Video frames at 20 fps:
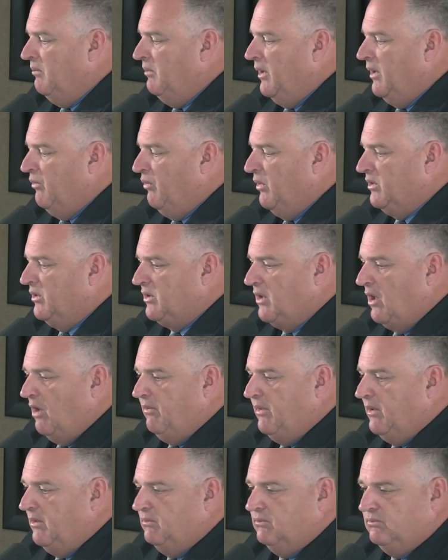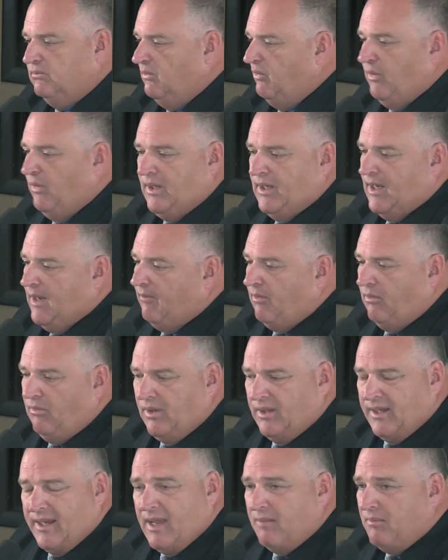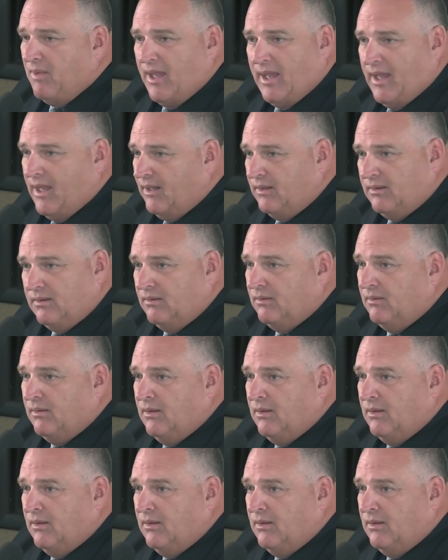But once COVID, we never really got behind.